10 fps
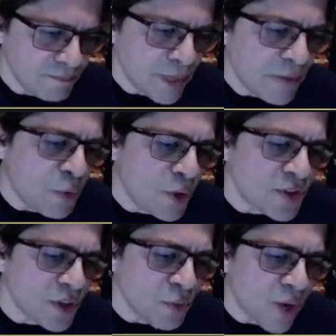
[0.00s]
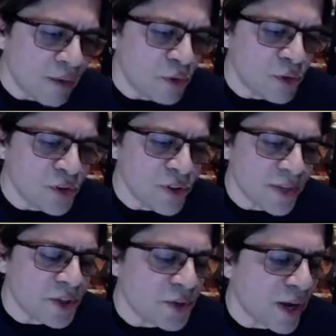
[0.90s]
my voice unravels
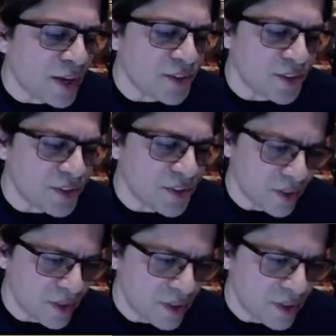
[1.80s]
like the grasses,